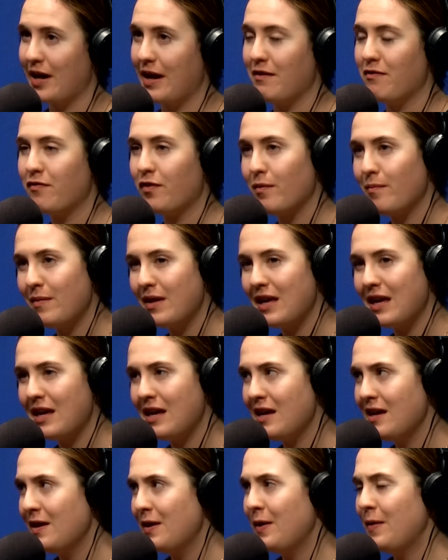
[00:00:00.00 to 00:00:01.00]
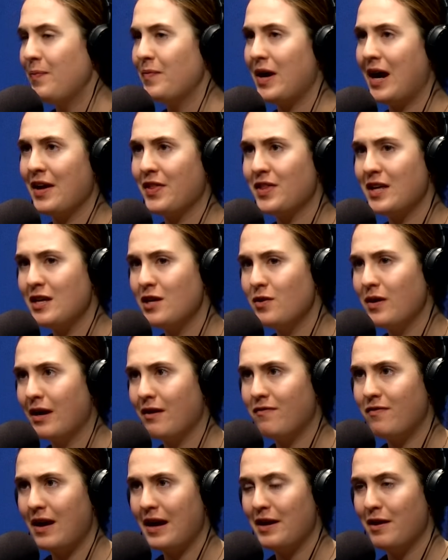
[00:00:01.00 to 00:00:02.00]
For me, I think you got to
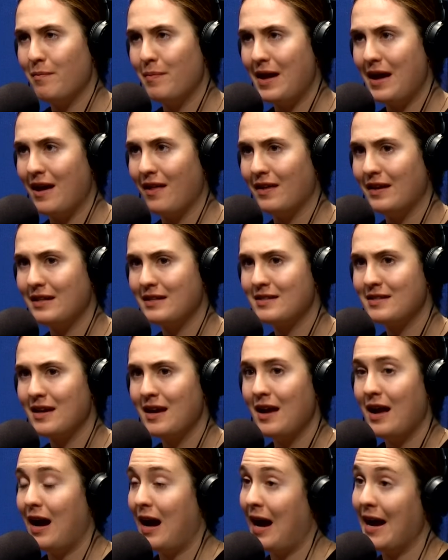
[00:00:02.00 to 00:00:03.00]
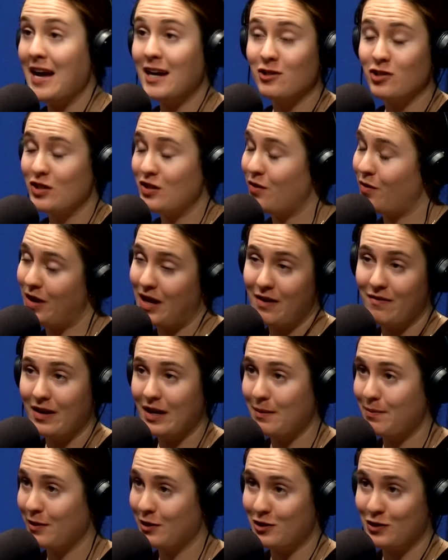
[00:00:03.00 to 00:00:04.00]
find a balance. I actually don't have any
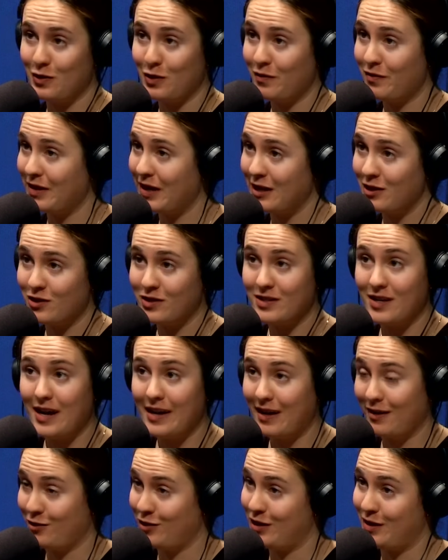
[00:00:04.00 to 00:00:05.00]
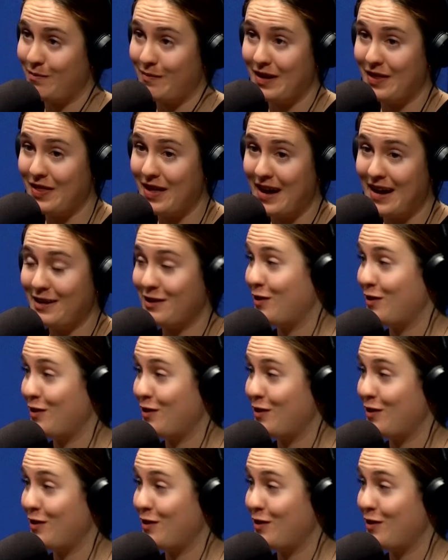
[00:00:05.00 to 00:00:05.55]
push notifications on. I'll just admit that.